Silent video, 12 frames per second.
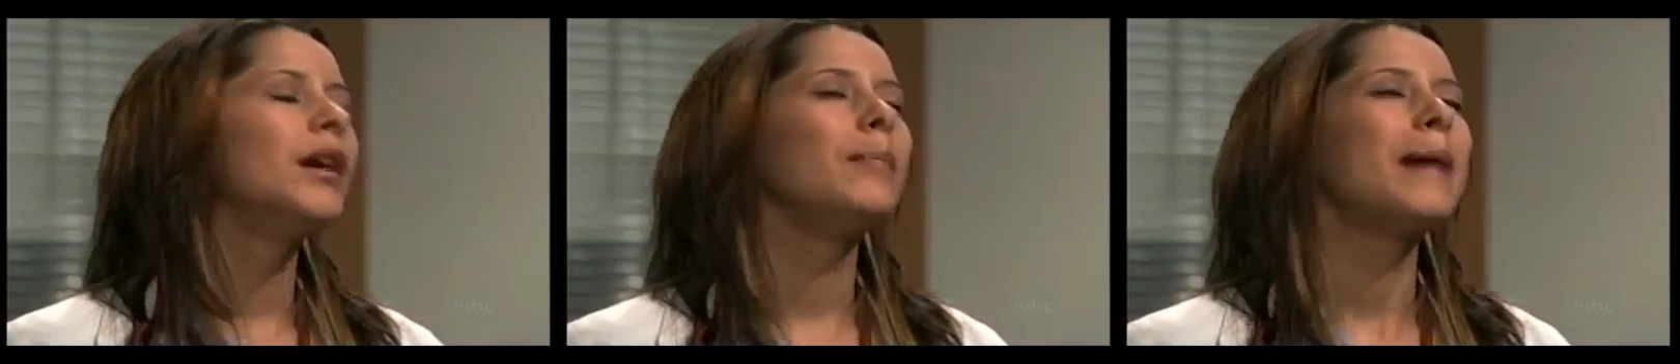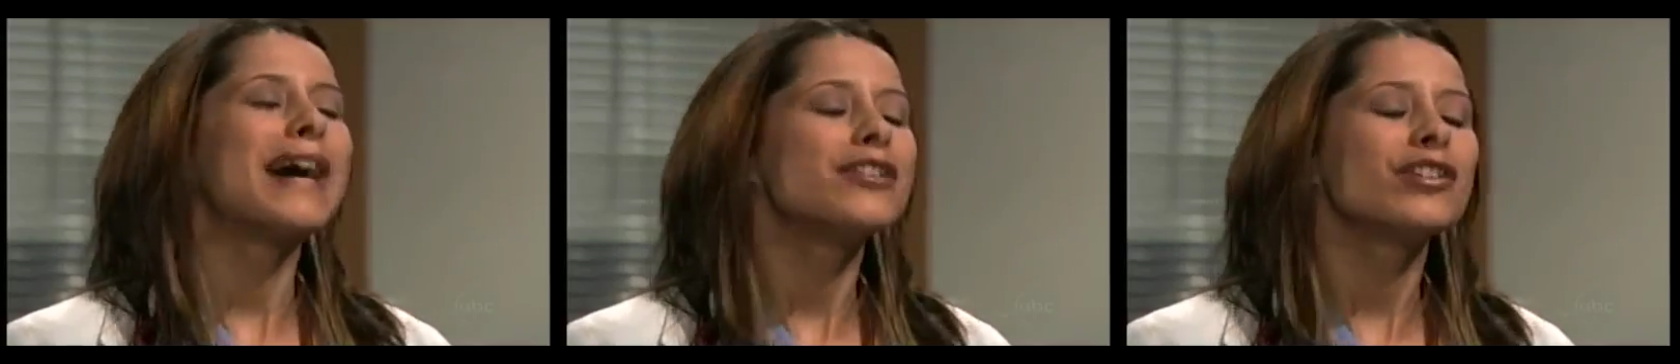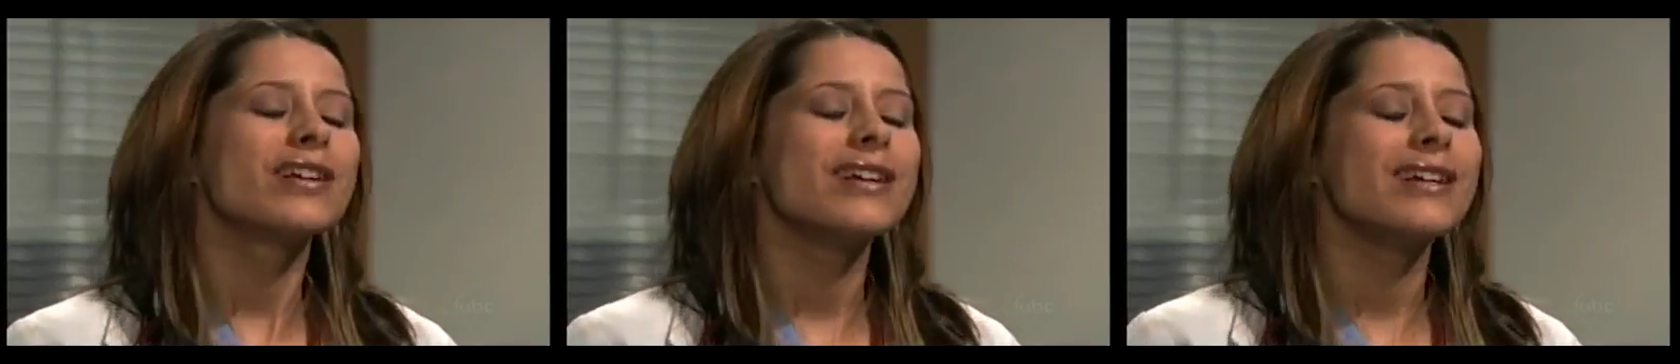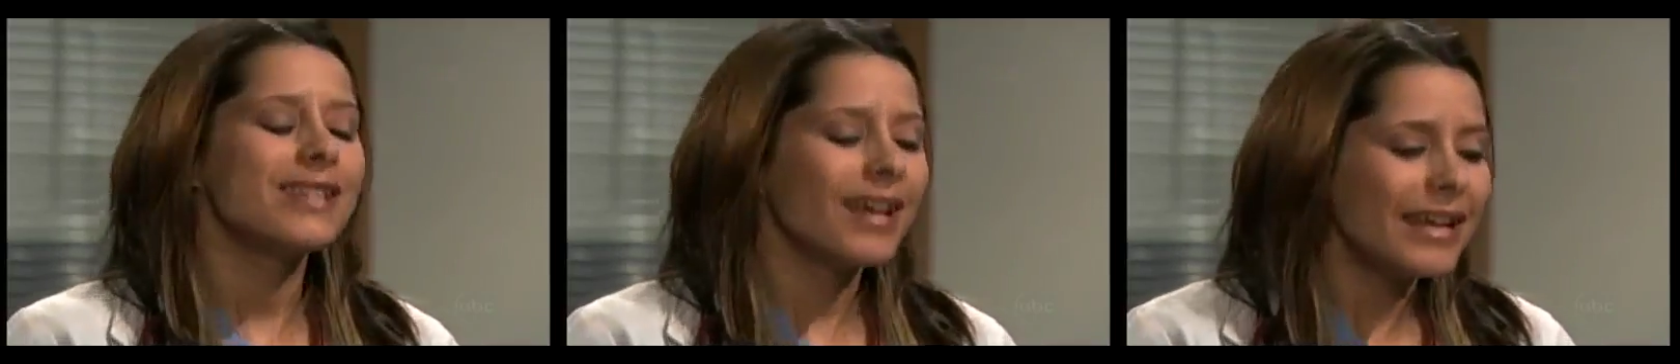You know what?
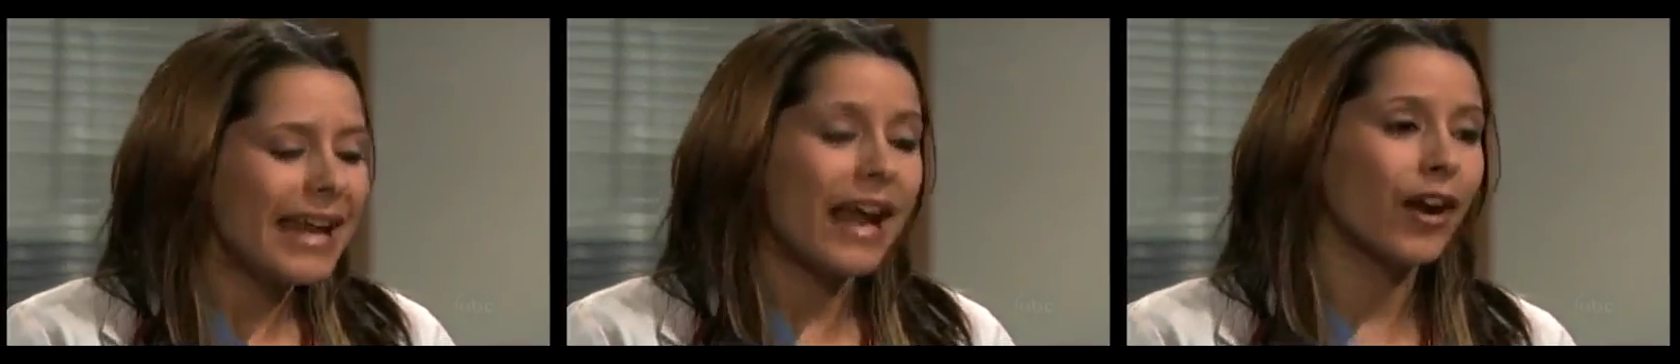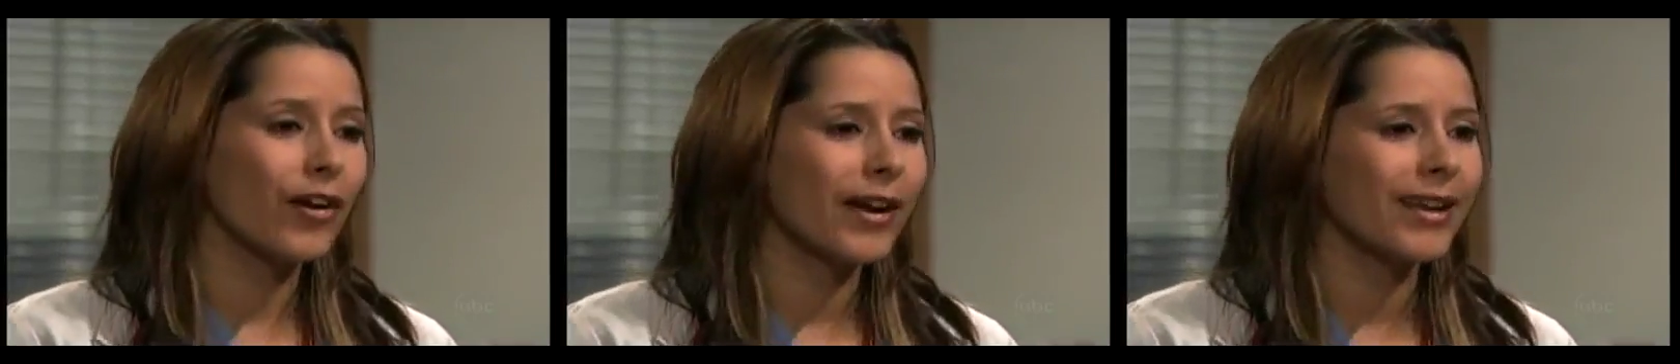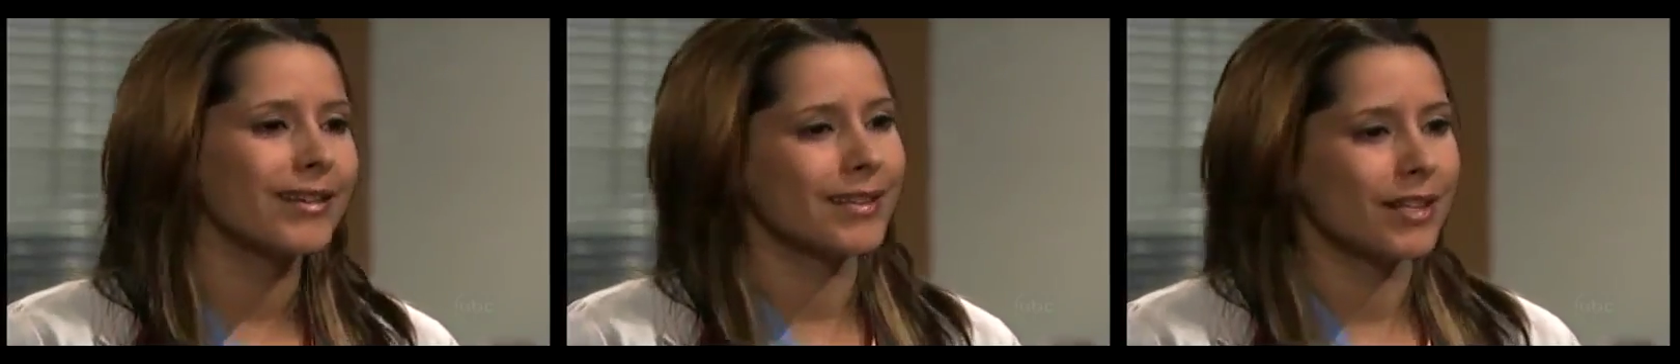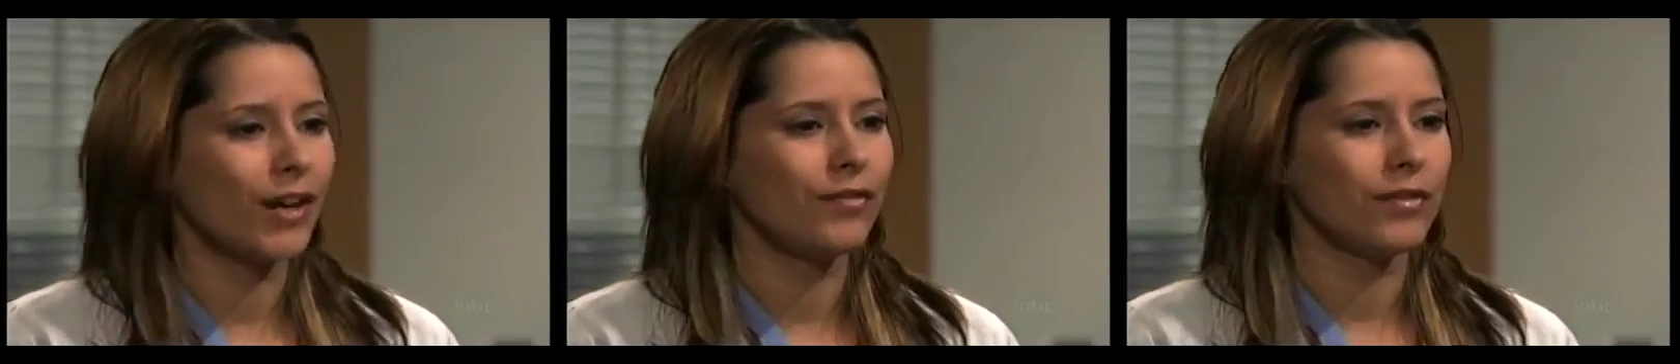Patrick is an
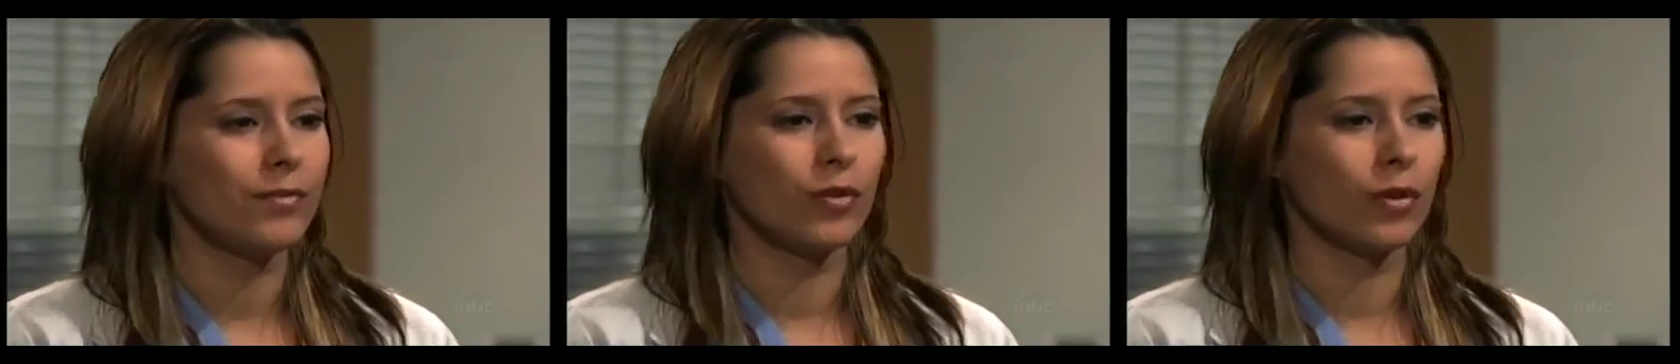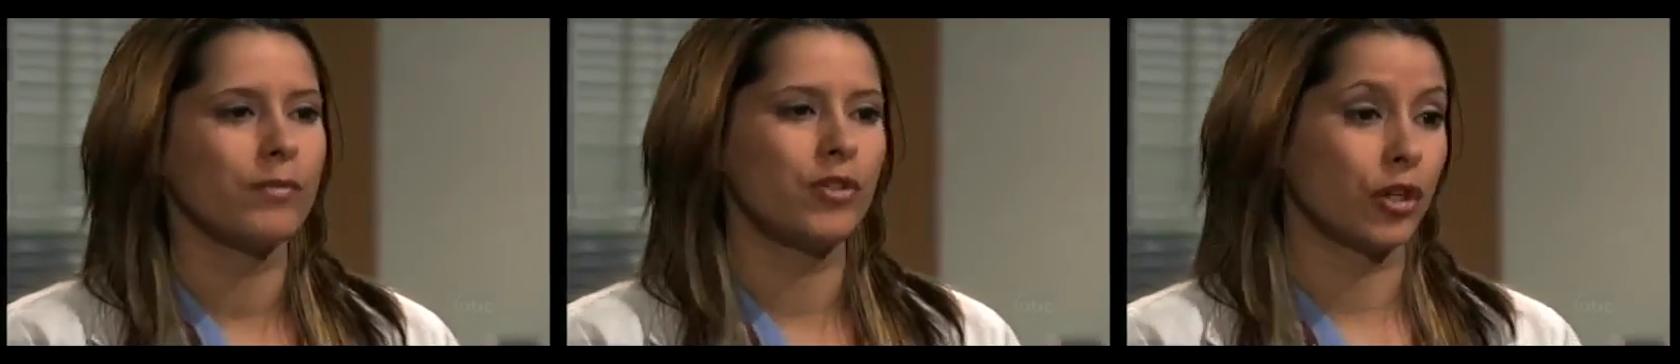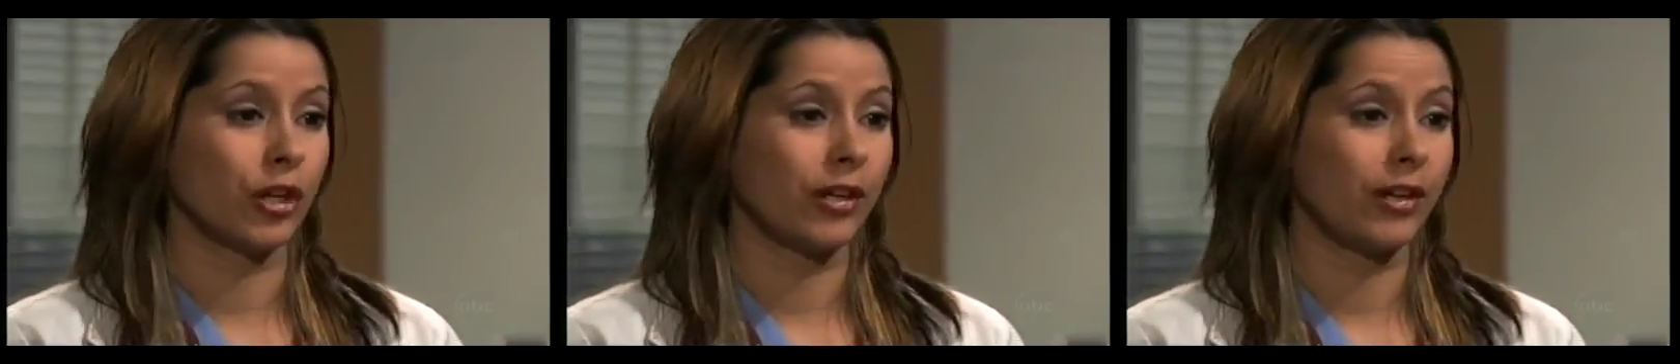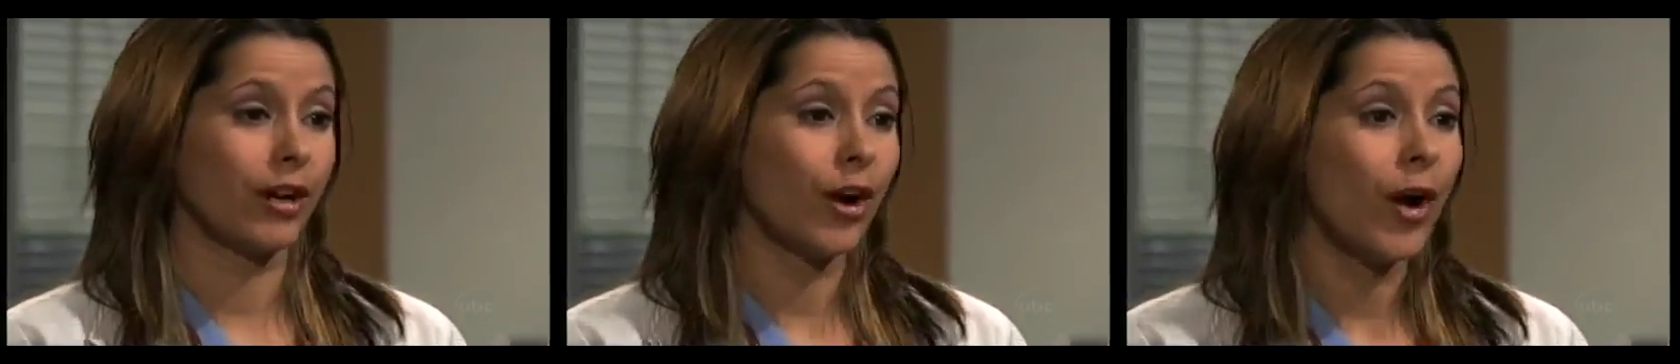arrogant, self-absorbed
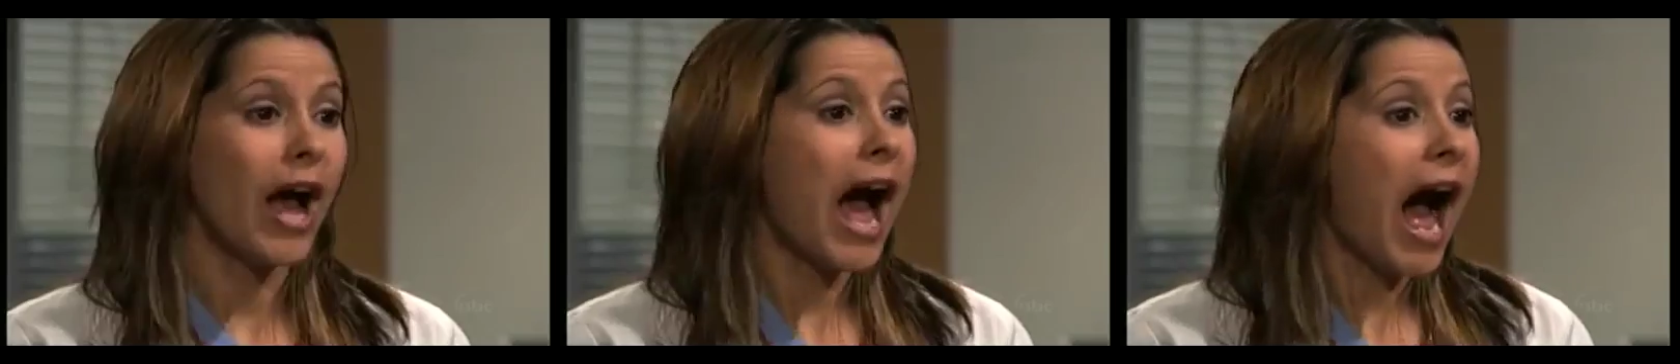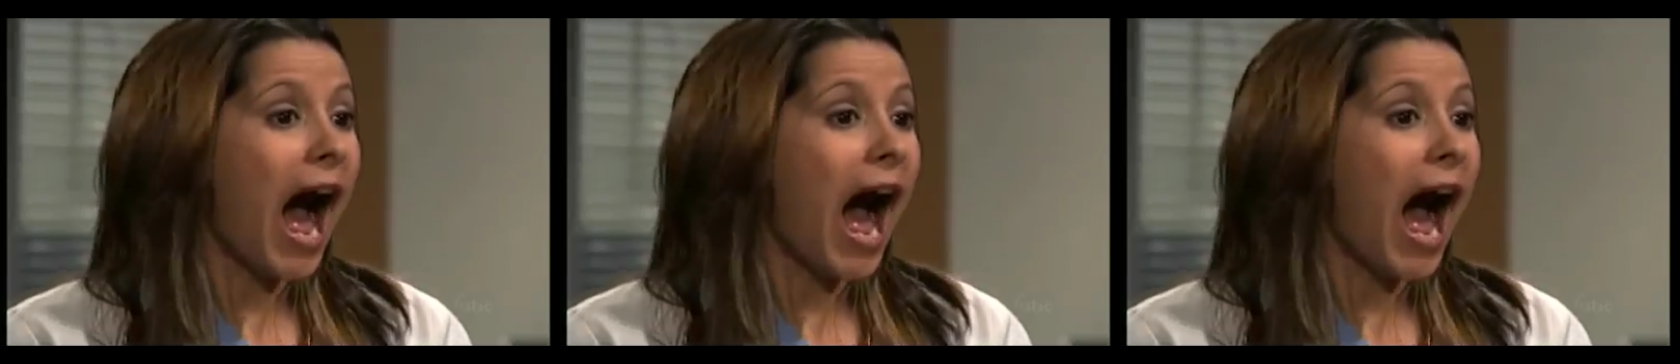jerk, you know?